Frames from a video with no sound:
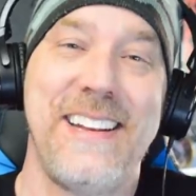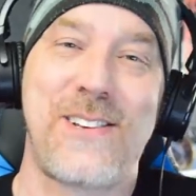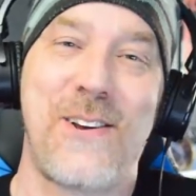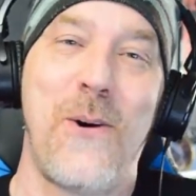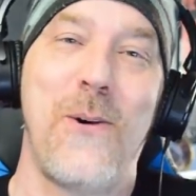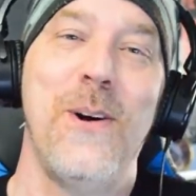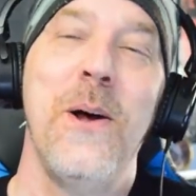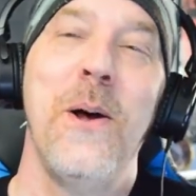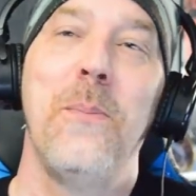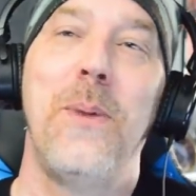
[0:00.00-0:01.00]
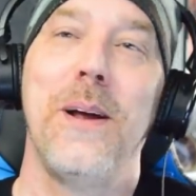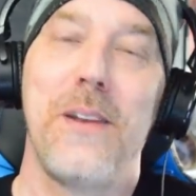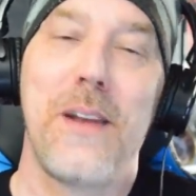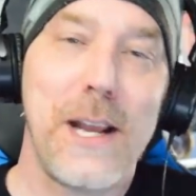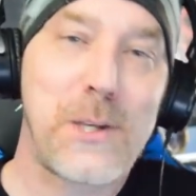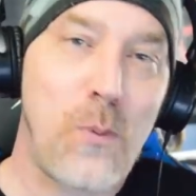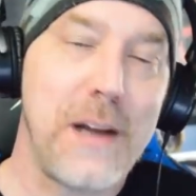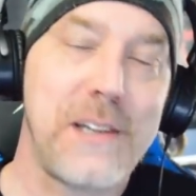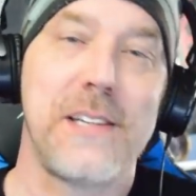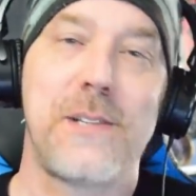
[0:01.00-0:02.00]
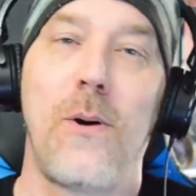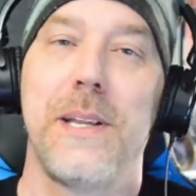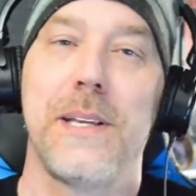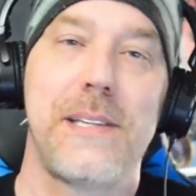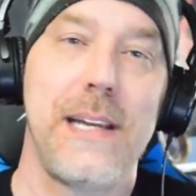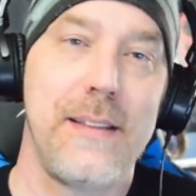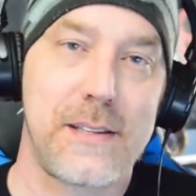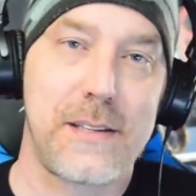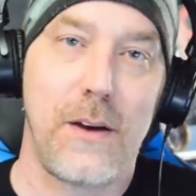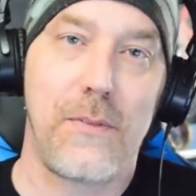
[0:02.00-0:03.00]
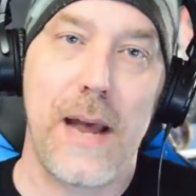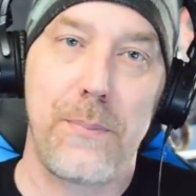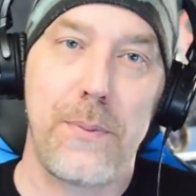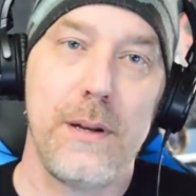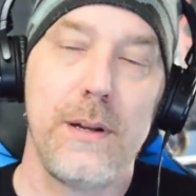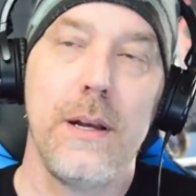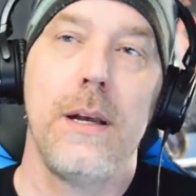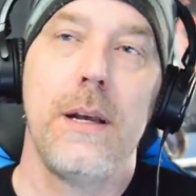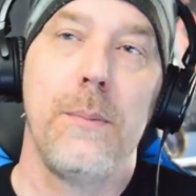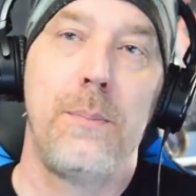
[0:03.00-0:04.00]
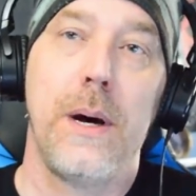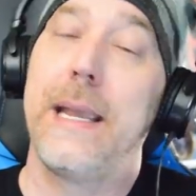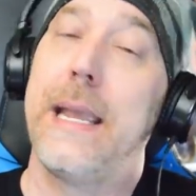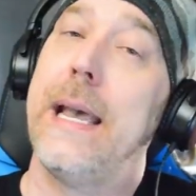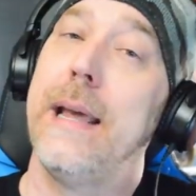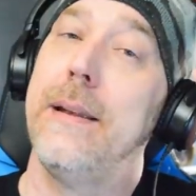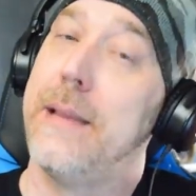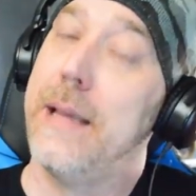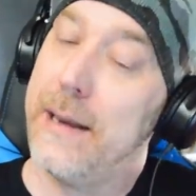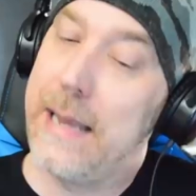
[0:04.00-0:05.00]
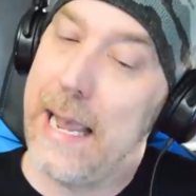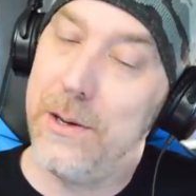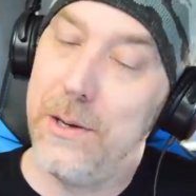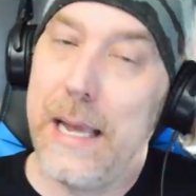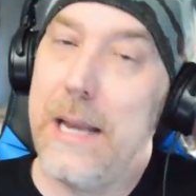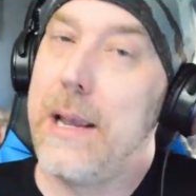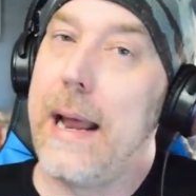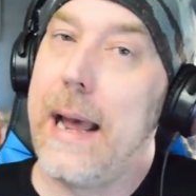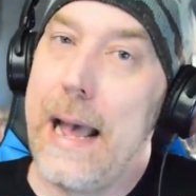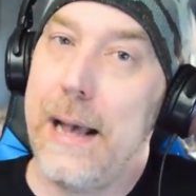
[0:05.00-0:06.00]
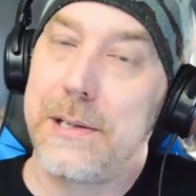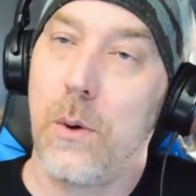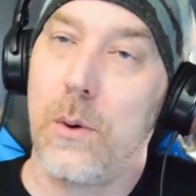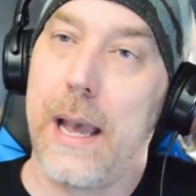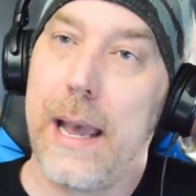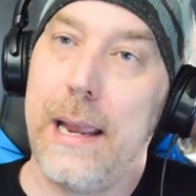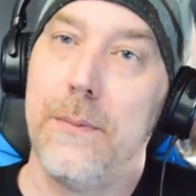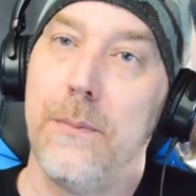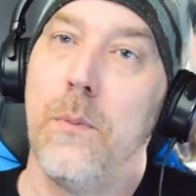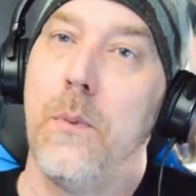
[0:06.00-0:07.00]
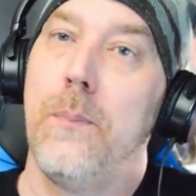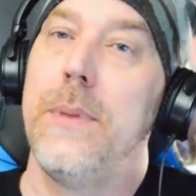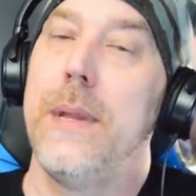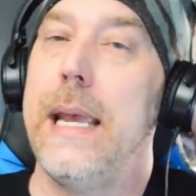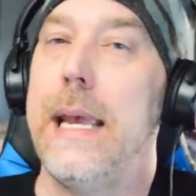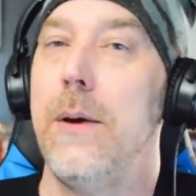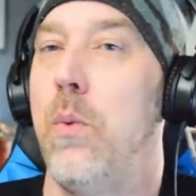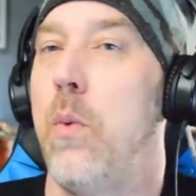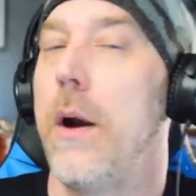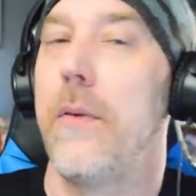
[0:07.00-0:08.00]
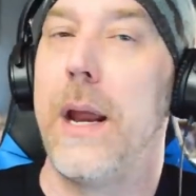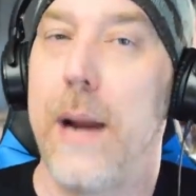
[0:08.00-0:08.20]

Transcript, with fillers: so but the night's watch has started to see this stuff happen but again then again then you got to ask okay what are they